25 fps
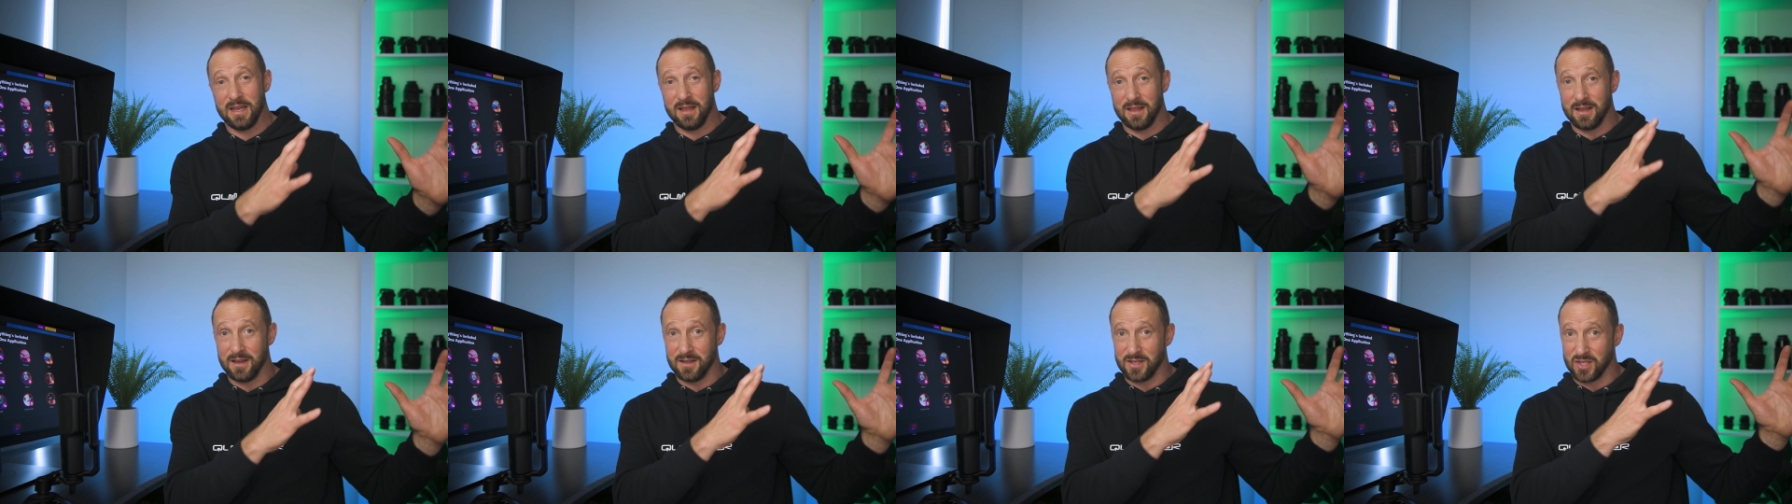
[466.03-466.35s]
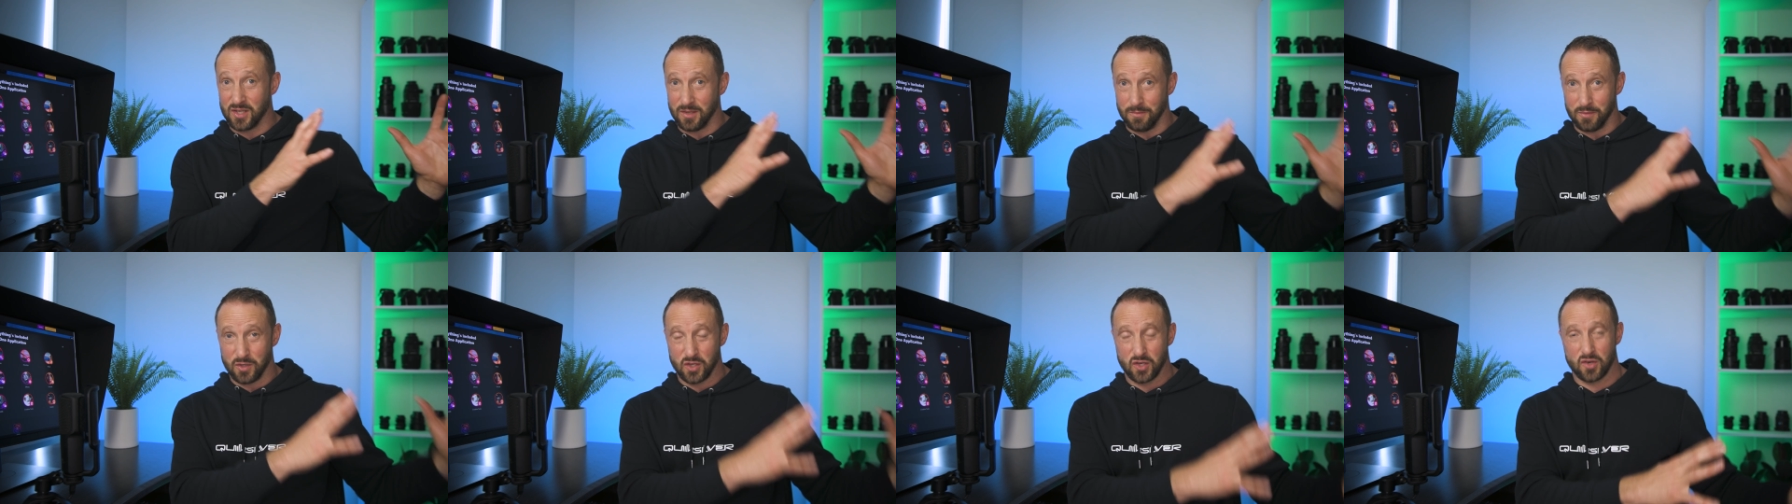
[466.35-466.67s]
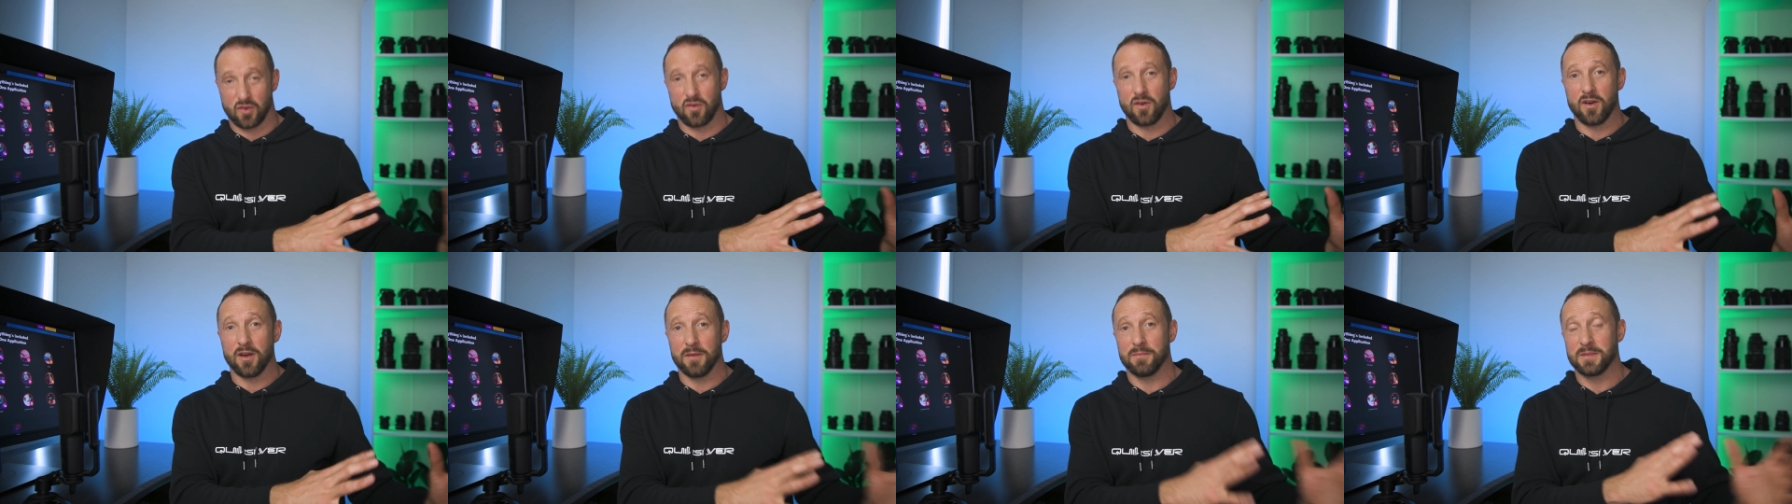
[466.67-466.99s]
either
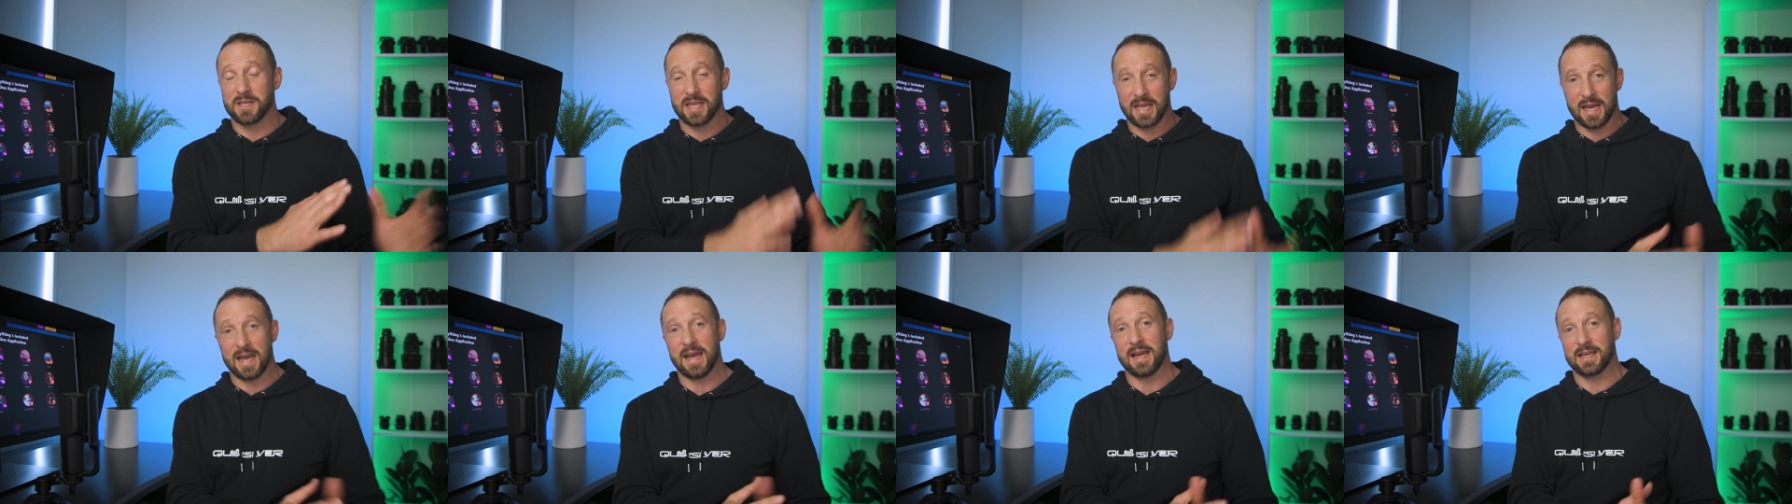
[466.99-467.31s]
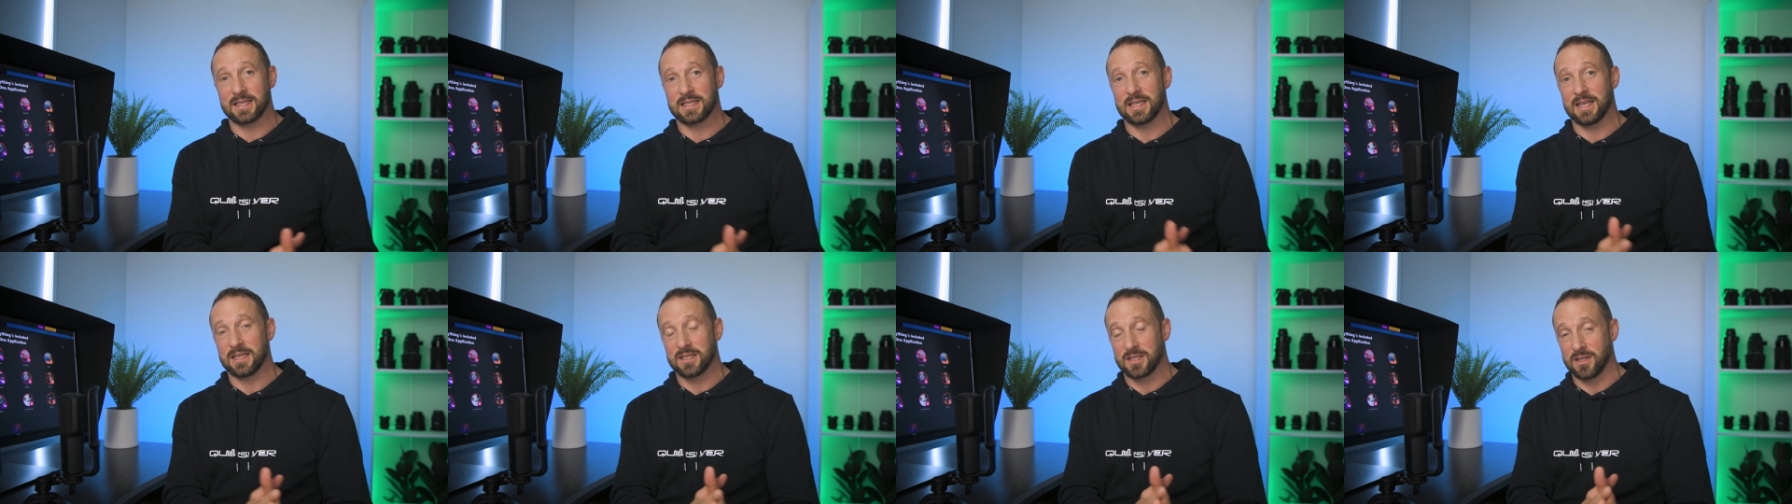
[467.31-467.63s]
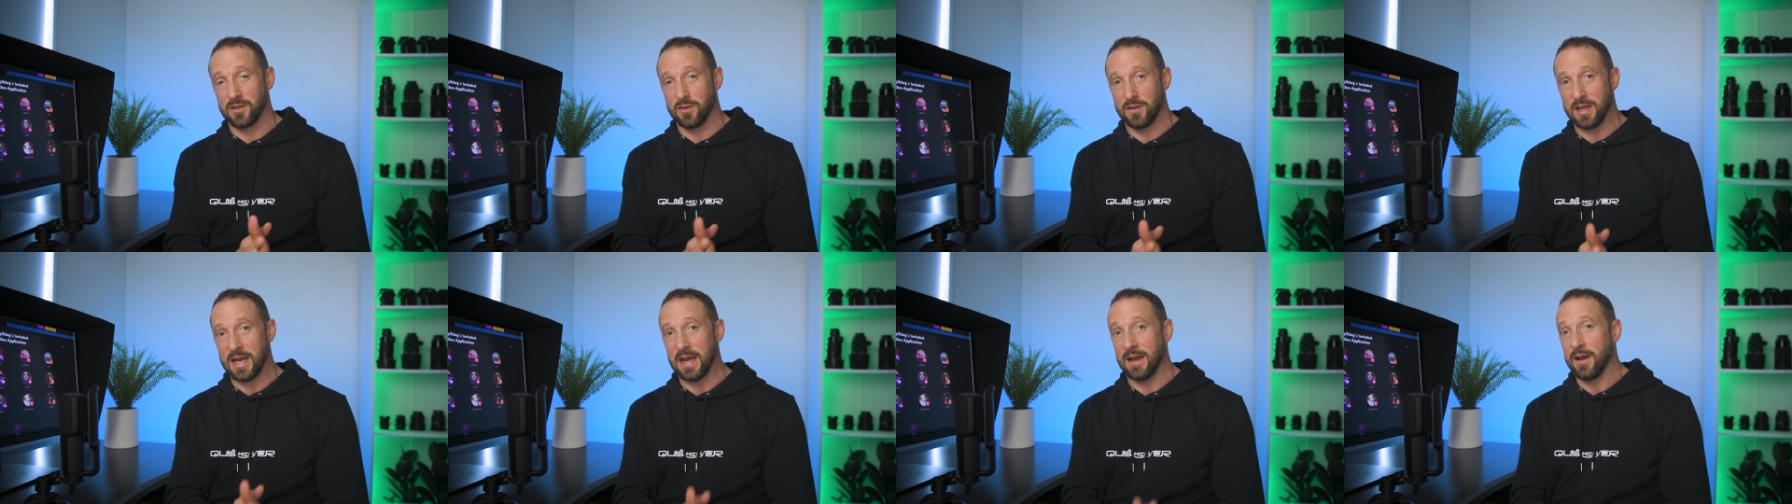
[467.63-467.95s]
subscribe to get access
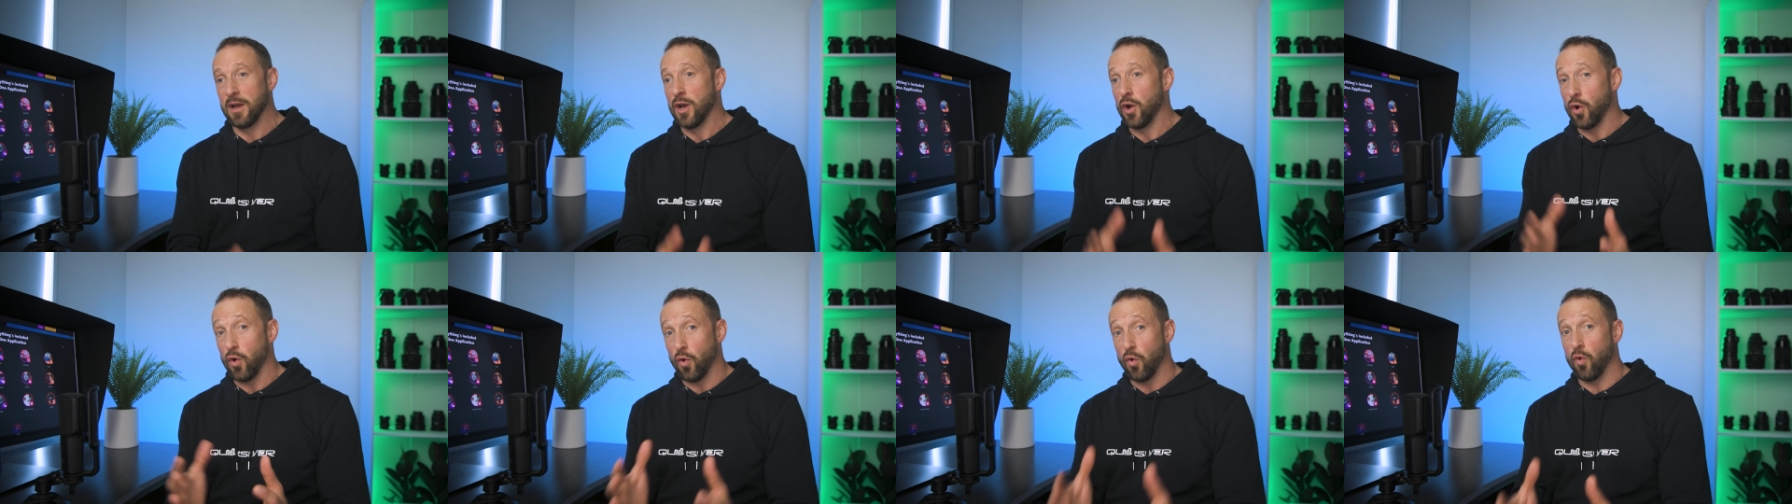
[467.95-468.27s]
to that